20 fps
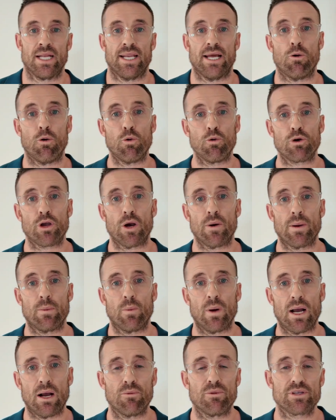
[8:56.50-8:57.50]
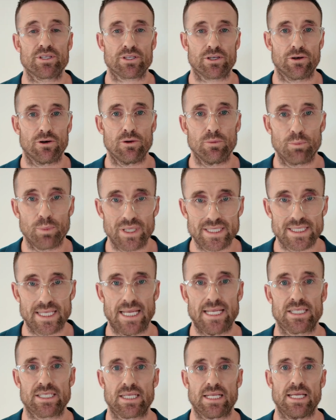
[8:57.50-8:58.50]
Now, all going well, this could
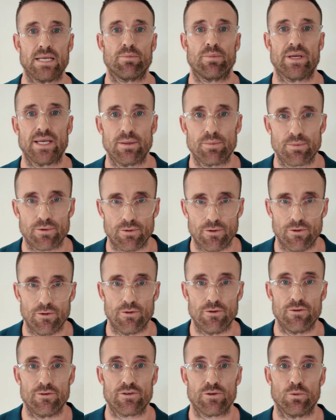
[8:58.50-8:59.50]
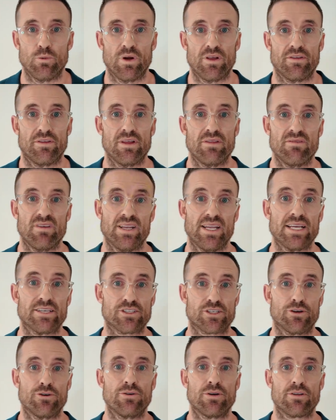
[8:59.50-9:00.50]
potentially be approved within the
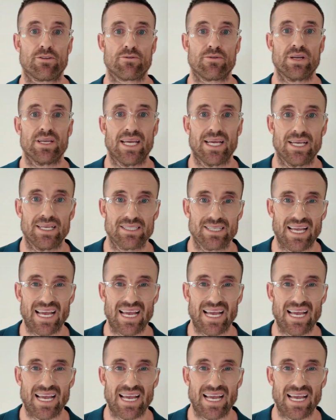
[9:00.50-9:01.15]
next two to three years.